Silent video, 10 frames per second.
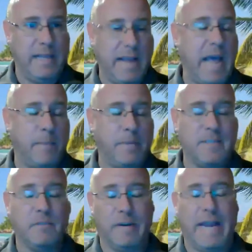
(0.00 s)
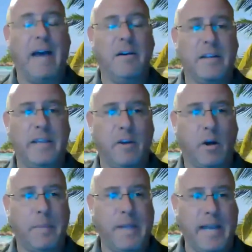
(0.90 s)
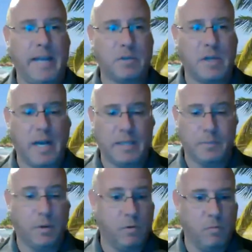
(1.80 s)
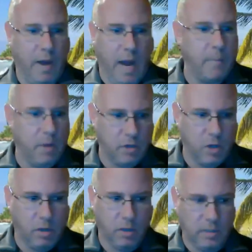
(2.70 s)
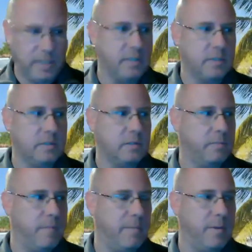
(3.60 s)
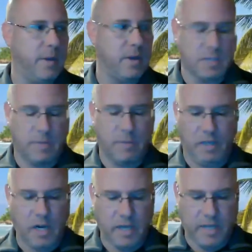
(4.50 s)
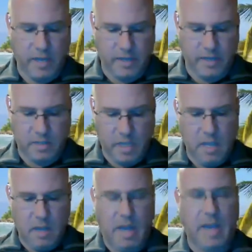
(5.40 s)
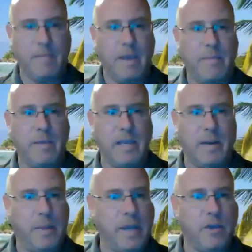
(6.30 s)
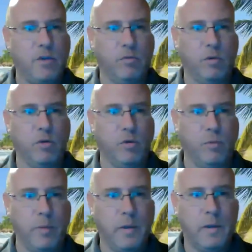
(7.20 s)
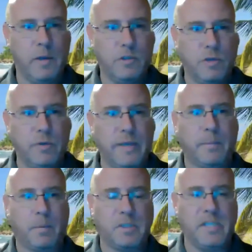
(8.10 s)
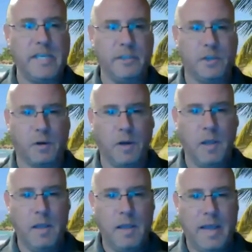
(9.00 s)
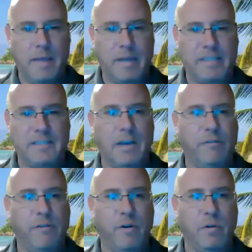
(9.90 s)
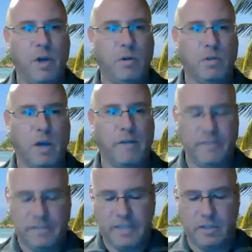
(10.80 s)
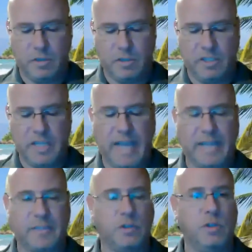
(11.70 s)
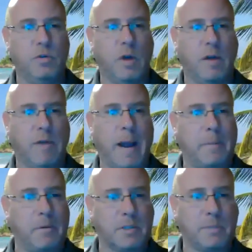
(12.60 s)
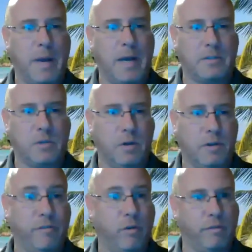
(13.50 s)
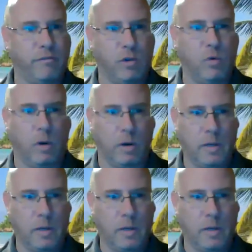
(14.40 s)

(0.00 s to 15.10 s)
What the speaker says: happens in reality in our pediatric hospital, when I'm on call, at least, maybe because I'm unlucky, is I may be in a PICU room doing a procedure and my cell phone goes off and says there's a text to a rapid response on the 4th floor